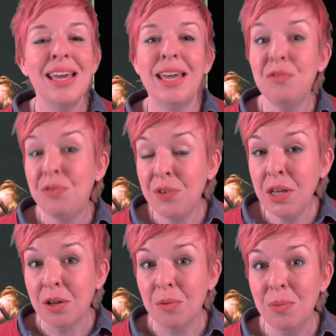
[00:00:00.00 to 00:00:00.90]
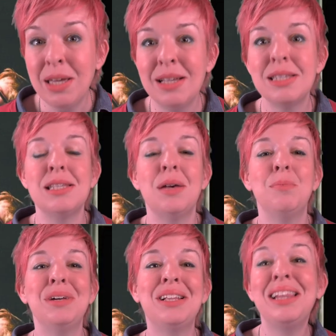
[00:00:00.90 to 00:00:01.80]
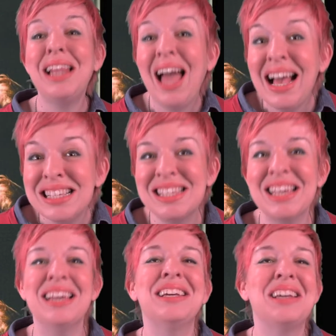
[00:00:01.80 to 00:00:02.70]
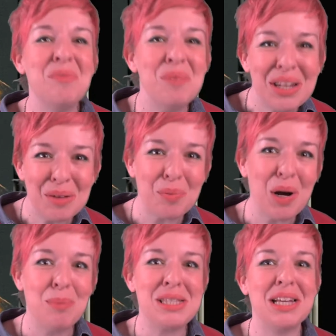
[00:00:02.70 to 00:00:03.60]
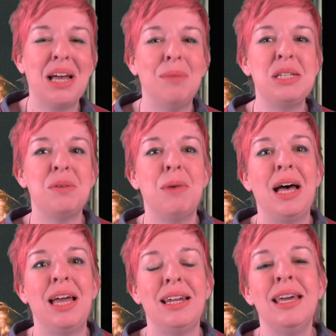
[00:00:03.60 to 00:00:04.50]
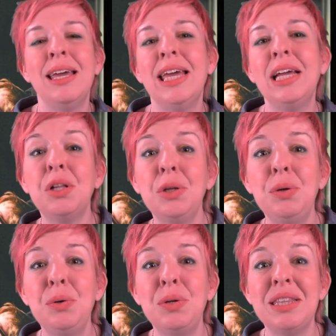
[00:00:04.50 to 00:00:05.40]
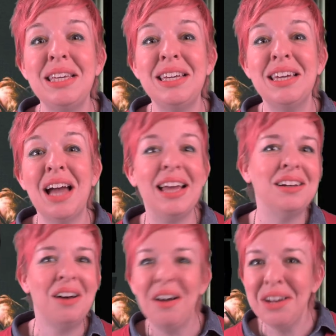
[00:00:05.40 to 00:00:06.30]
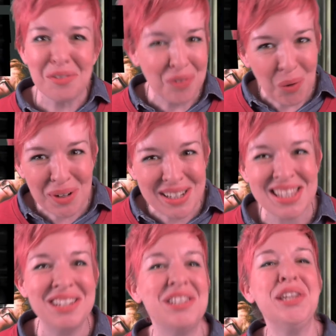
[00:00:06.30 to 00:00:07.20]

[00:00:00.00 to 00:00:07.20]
In film, some classic comedic props that come to mind include the iconic forks and